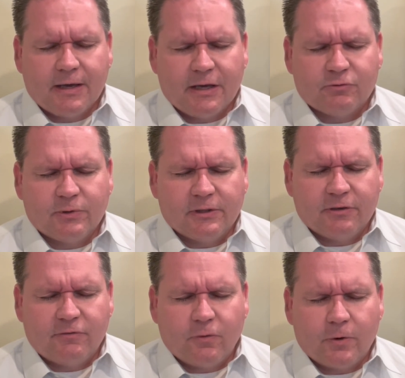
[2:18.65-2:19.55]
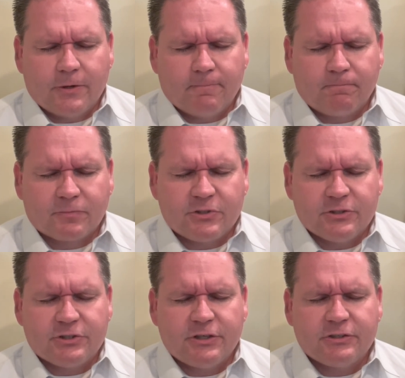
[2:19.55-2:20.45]
as we live for you. It's
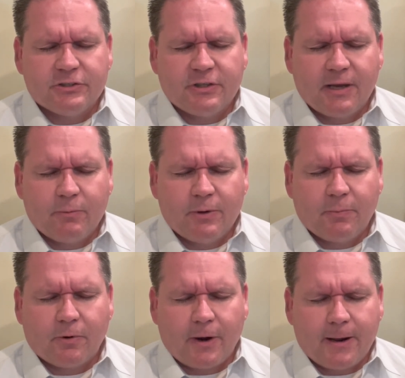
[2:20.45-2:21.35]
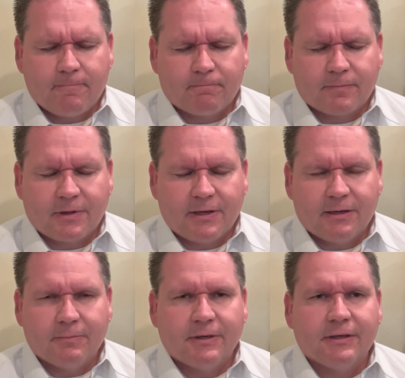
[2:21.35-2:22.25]
in Jesus' name we pray.
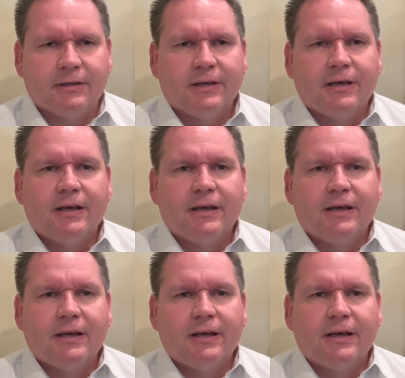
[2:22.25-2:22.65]
Amen.